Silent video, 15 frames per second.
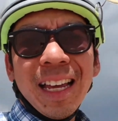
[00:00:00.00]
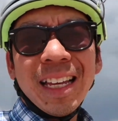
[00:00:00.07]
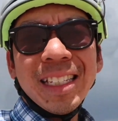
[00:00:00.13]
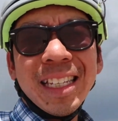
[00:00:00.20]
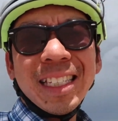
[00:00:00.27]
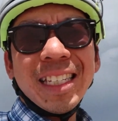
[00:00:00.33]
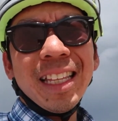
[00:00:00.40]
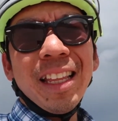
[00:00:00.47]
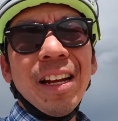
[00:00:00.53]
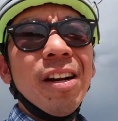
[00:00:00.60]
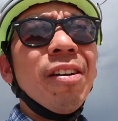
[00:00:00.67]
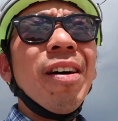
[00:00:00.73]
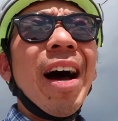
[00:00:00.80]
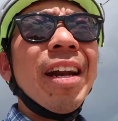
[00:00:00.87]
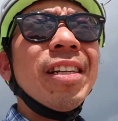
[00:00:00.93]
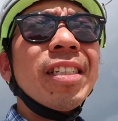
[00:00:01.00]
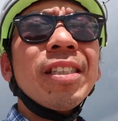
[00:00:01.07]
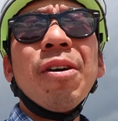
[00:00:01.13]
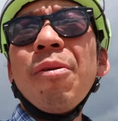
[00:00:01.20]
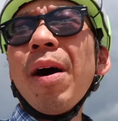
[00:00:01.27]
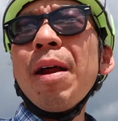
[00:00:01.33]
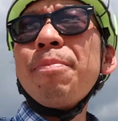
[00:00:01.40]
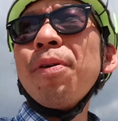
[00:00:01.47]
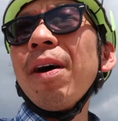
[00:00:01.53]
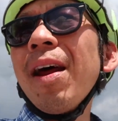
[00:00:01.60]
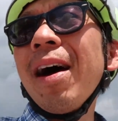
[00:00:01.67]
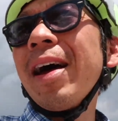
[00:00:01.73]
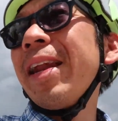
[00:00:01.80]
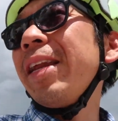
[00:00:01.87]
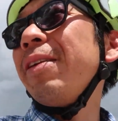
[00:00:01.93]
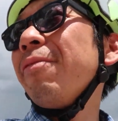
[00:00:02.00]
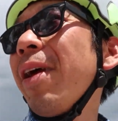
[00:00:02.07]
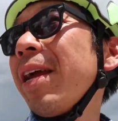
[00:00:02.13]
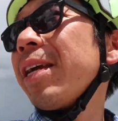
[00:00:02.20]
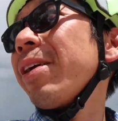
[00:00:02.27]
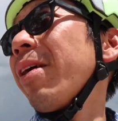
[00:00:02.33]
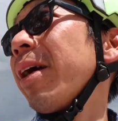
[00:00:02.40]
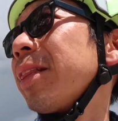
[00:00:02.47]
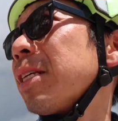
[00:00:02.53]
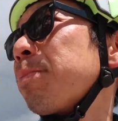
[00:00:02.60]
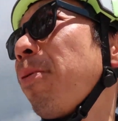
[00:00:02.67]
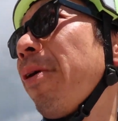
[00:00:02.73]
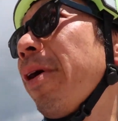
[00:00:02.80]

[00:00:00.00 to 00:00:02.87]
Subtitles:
Because it's a little, I just don't want to put on any rain gear at this